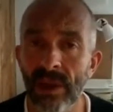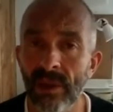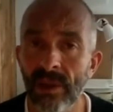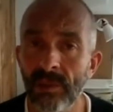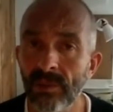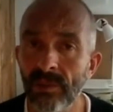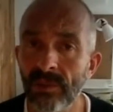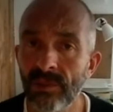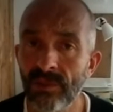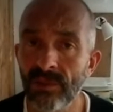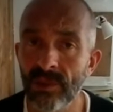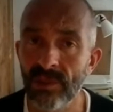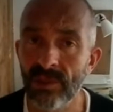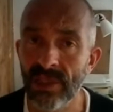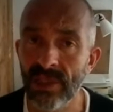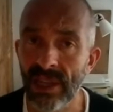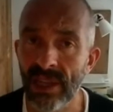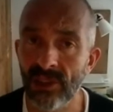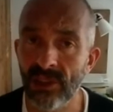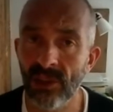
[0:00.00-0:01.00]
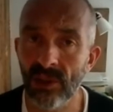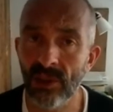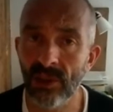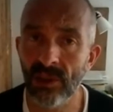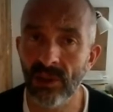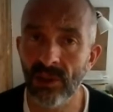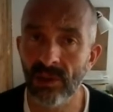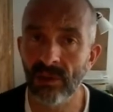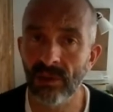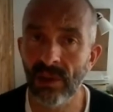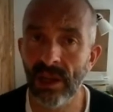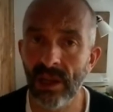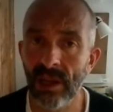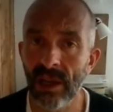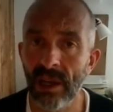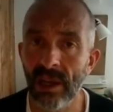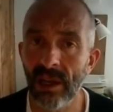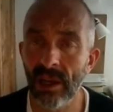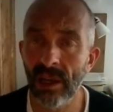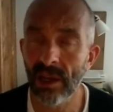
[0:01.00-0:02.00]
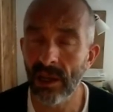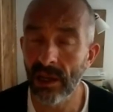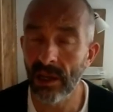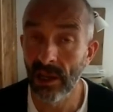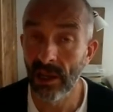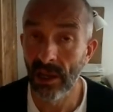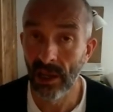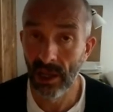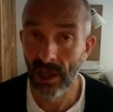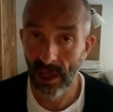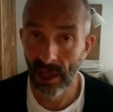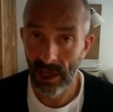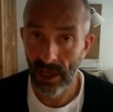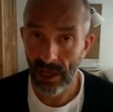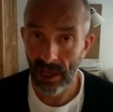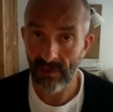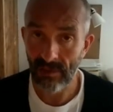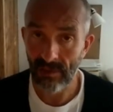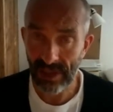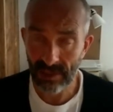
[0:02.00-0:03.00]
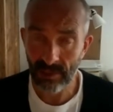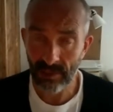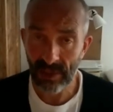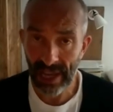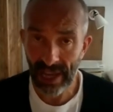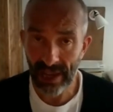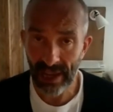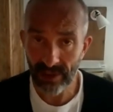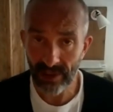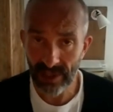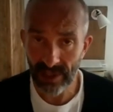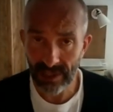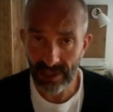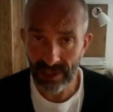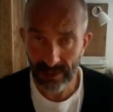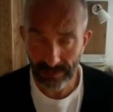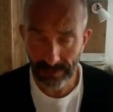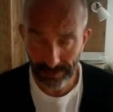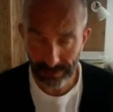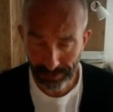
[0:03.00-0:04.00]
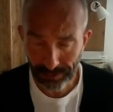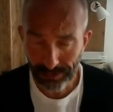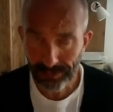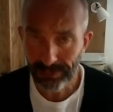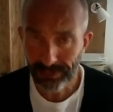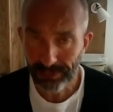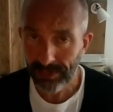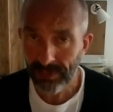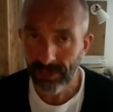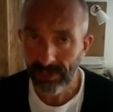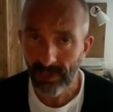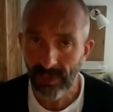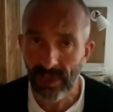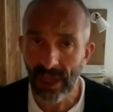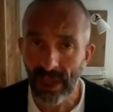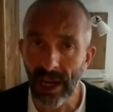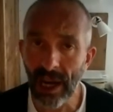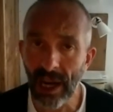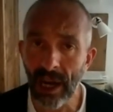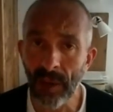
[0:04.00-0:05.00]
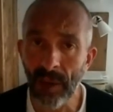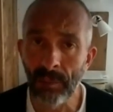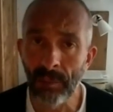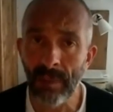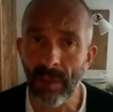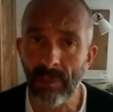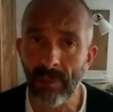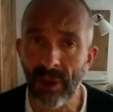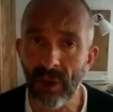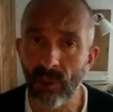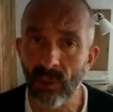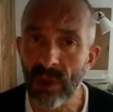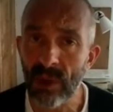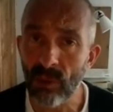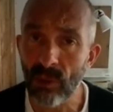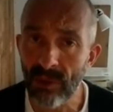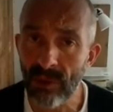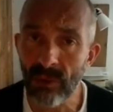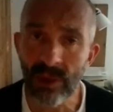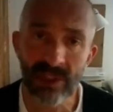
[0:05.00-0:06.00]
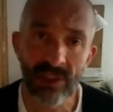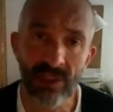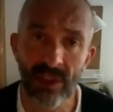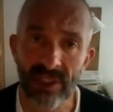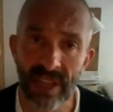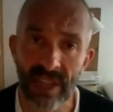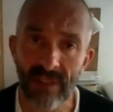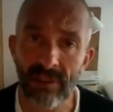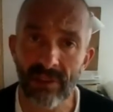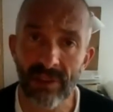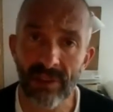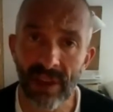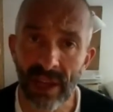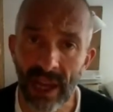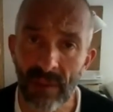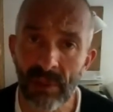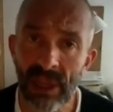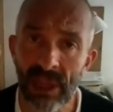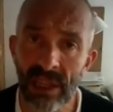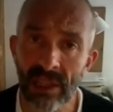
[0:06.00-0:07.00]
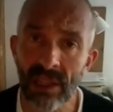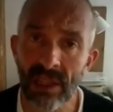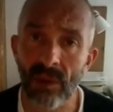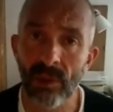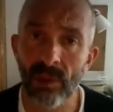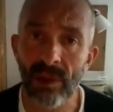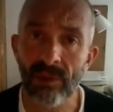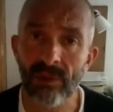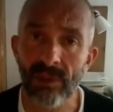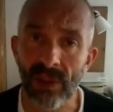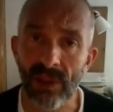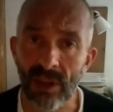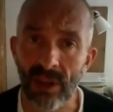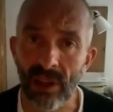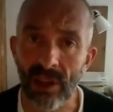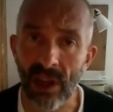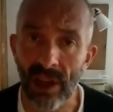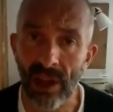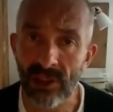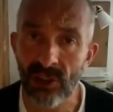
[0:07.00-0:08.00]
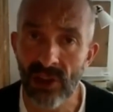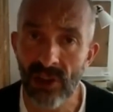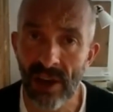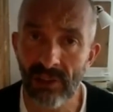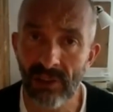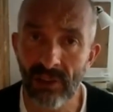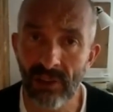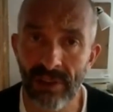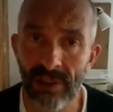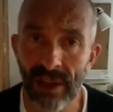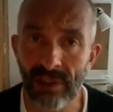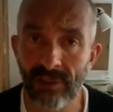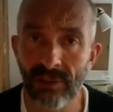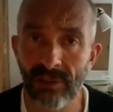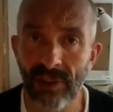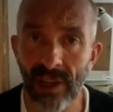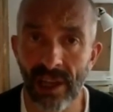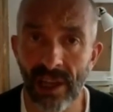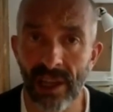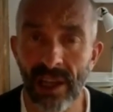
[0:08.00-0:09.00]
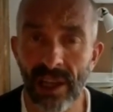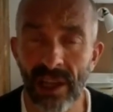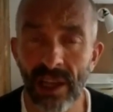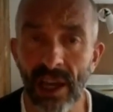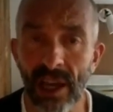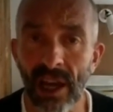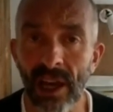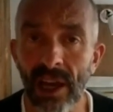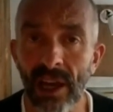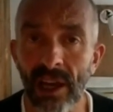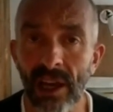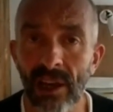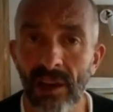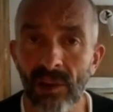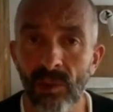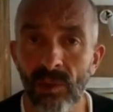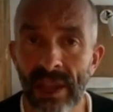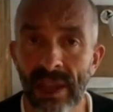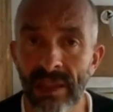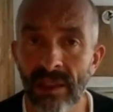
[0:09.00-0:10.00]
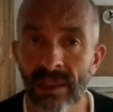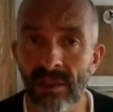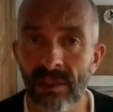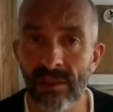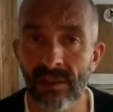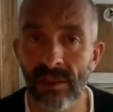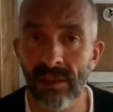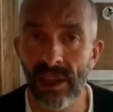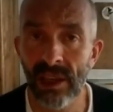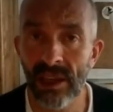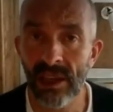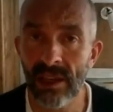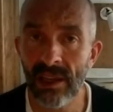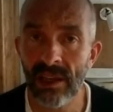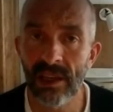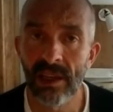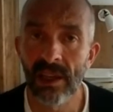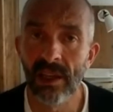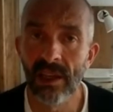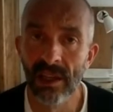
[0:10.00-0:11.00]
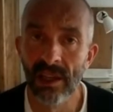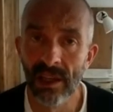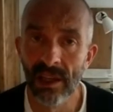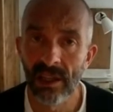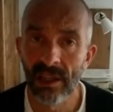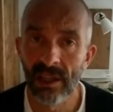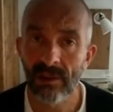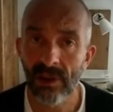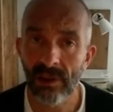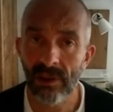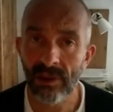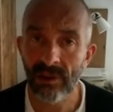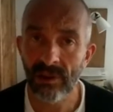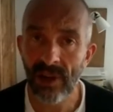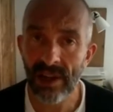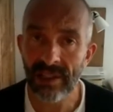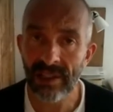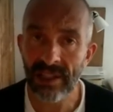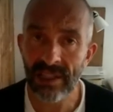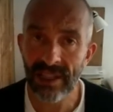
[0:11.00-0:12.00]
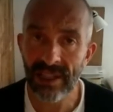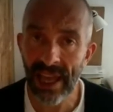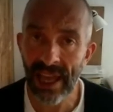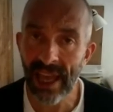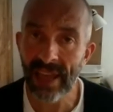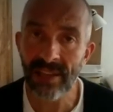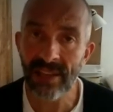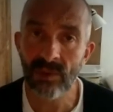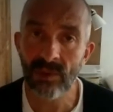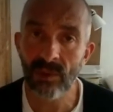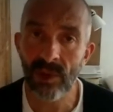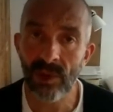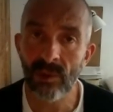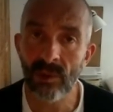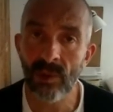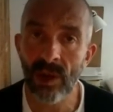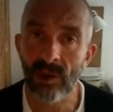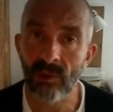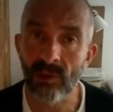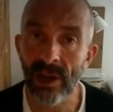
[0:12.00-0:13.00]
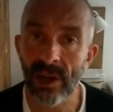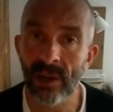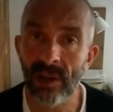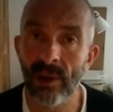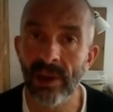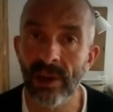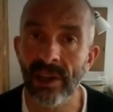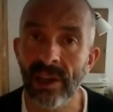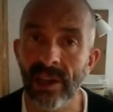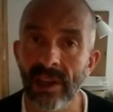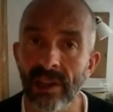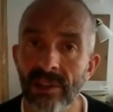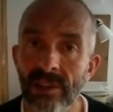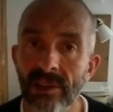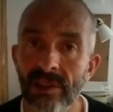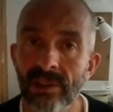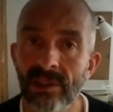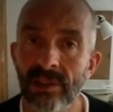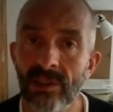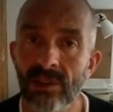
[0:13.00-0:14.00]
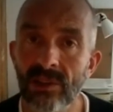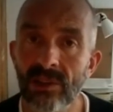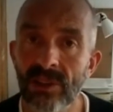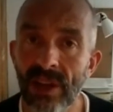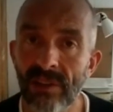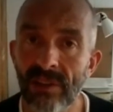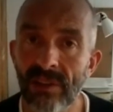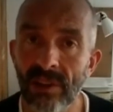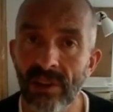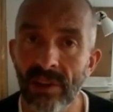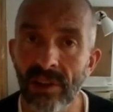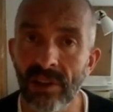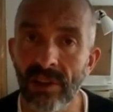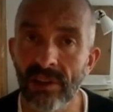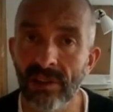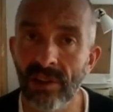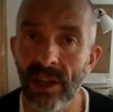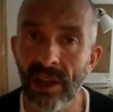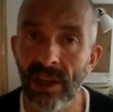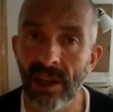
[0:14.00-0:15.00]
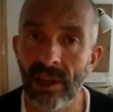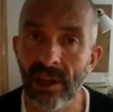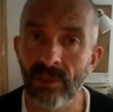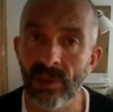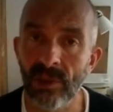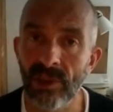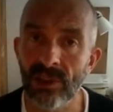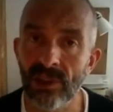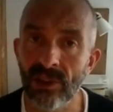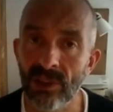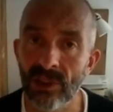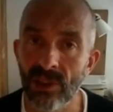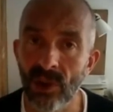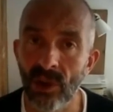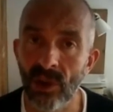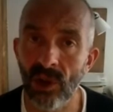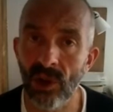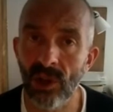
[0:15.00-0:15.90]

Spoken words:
substantial investment houses. But we've worked across everything. I mean, we've done a lot in travel. Thankfully, when the Corona crisis hit, we weren't really working in travel much at all.